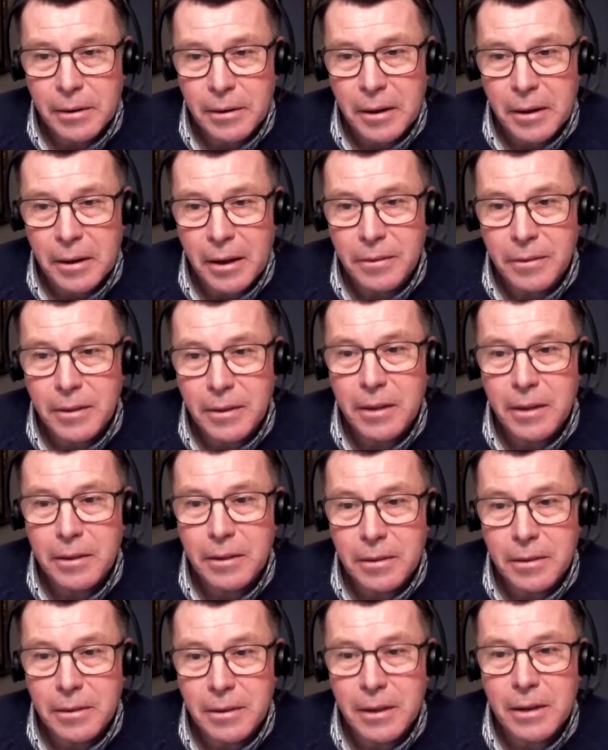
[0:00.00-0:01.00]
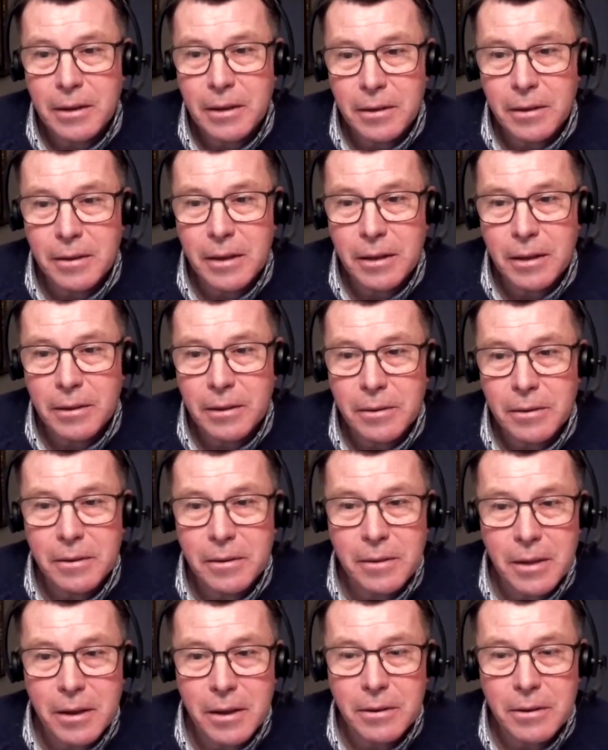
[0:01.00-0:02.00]
and then
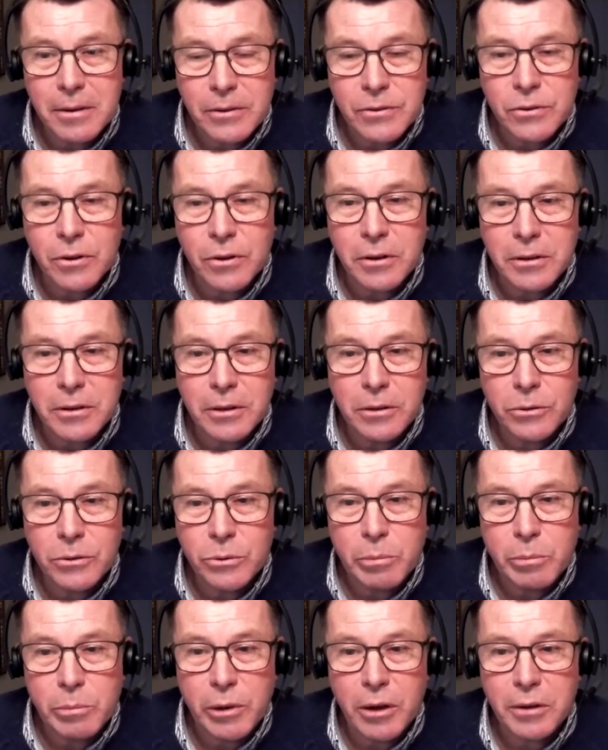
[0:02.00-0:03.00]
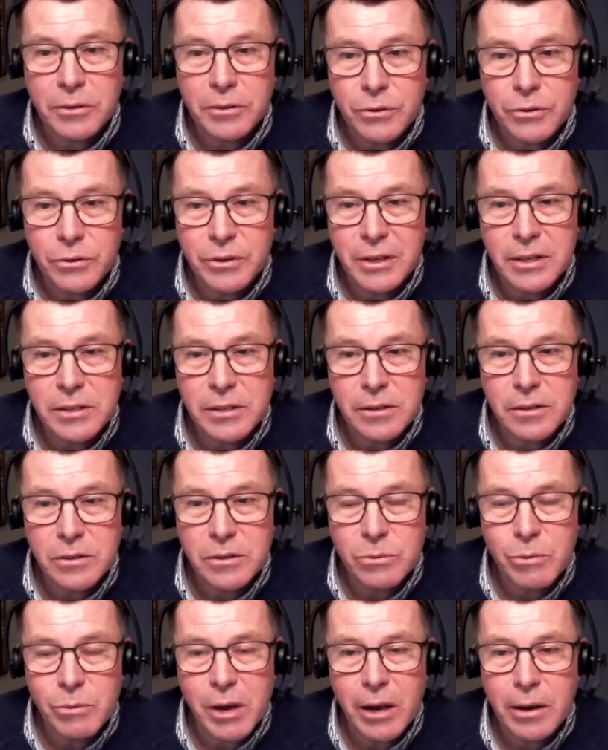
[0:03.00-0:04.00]
they started to plant trees
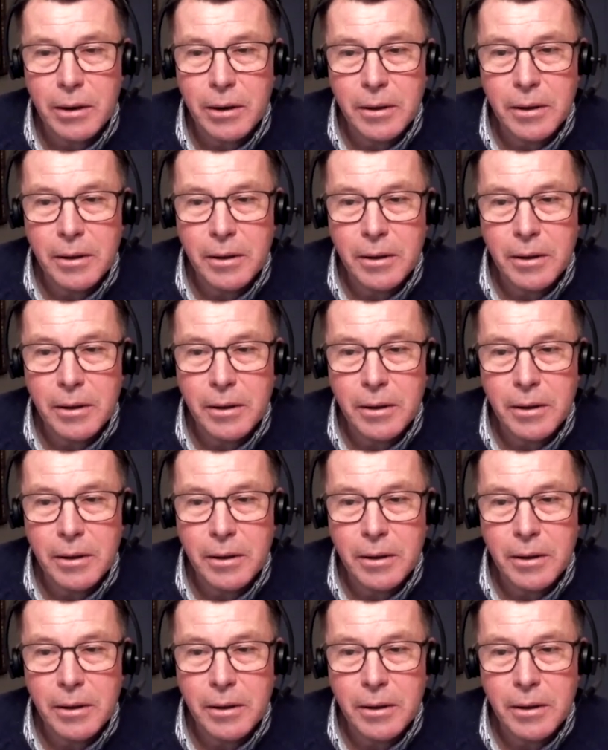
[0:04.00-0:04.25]
as well.